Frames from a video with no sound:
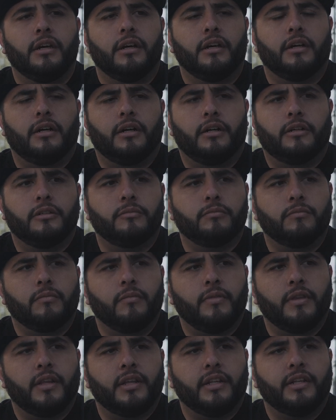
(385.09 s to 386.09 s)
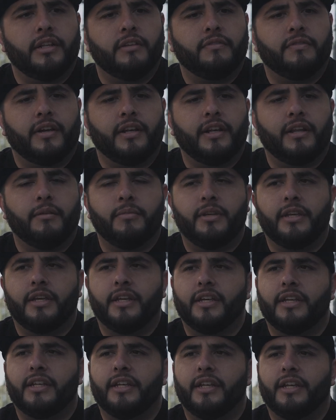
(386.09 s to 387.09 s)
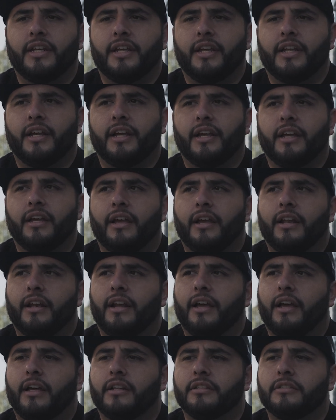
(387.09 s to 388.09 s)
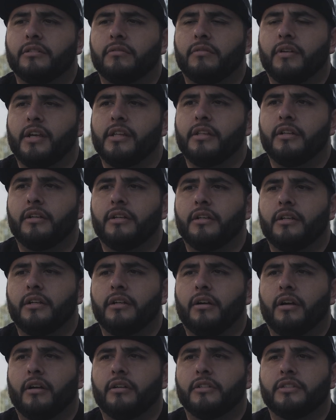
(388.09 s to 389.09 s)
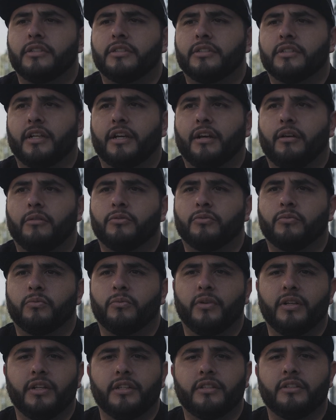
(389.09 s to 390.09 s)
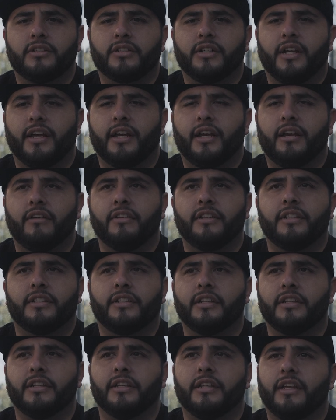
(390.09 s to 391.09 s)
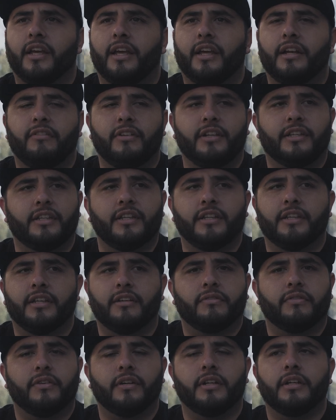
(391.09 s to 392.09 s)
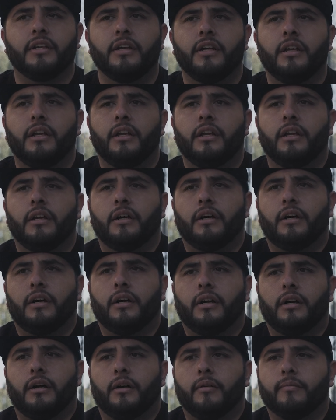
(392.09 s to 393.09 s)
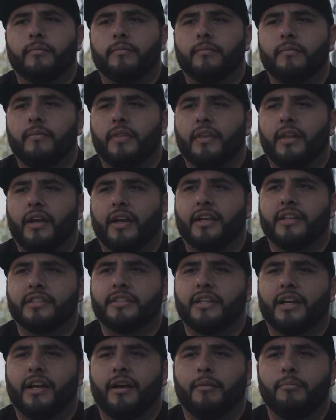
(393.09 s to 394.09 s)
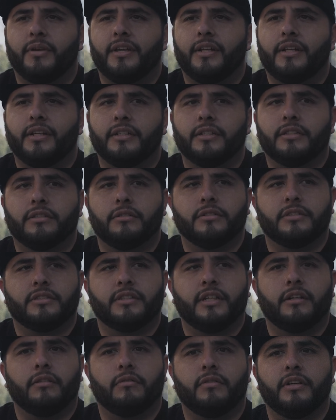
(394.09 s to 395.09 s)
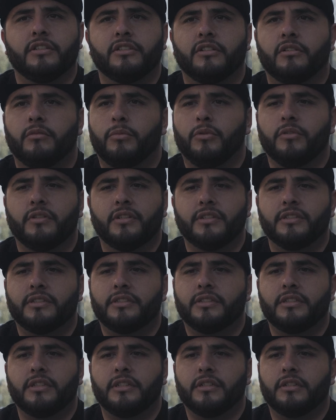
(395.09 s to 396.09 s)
And then they finally let me in, and I had surrendered. I was just like, I was willing to try everything different. I guess I got beaten into a state of reasonableness,